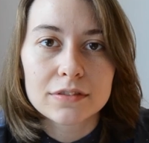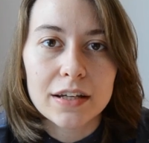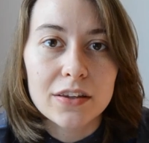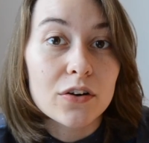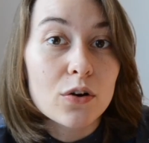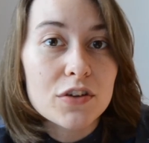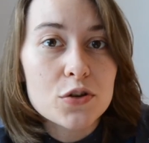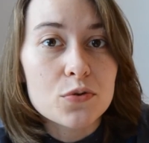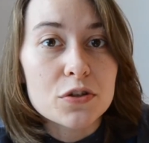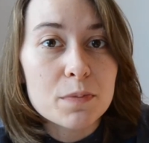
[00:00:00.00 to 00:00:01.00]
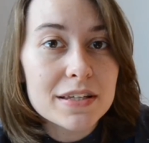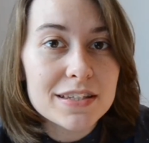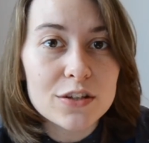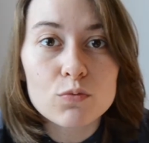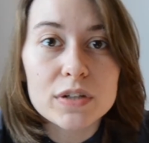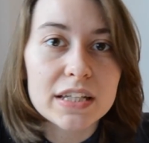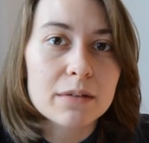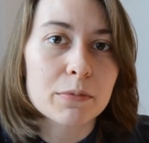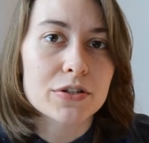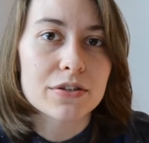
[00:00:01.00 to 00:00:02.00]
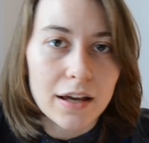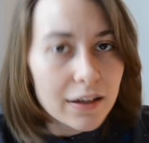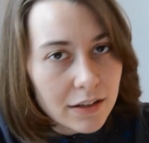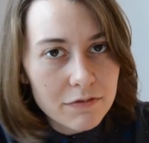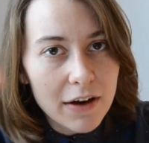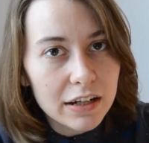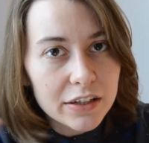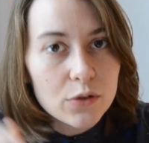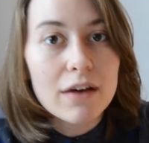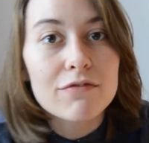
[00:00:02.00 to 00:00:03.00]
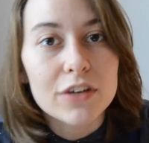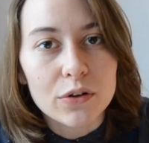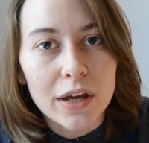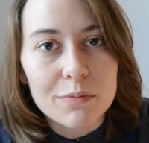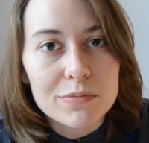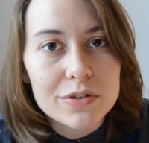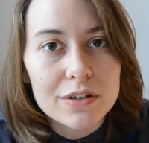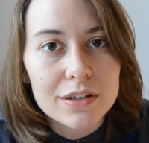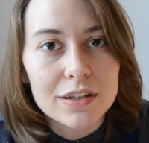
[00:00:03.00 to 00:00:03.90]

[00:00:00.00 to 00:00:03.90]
and there are no visuals, but it's still really immersive. And then finally, you have video games.